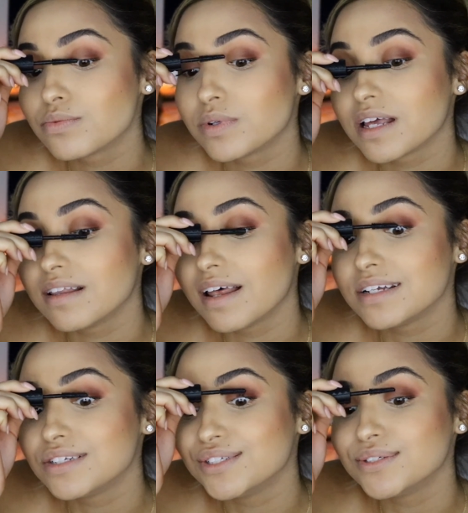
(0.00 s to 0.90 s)
what they
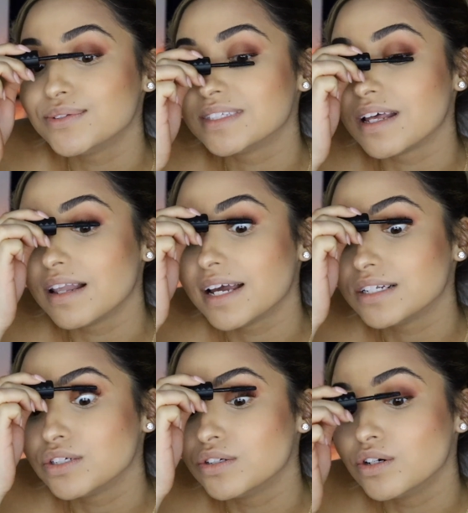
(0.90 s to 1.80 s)
like to do is they
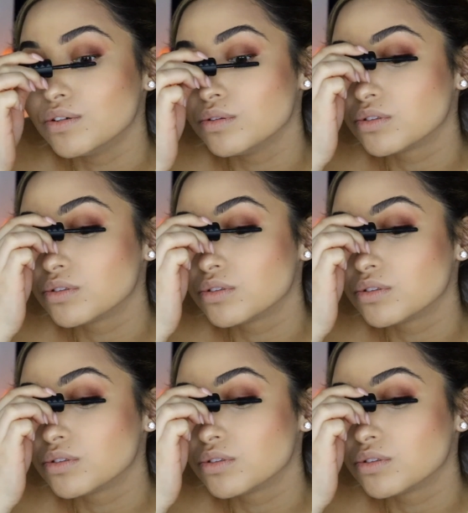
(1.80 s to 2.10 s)
like to go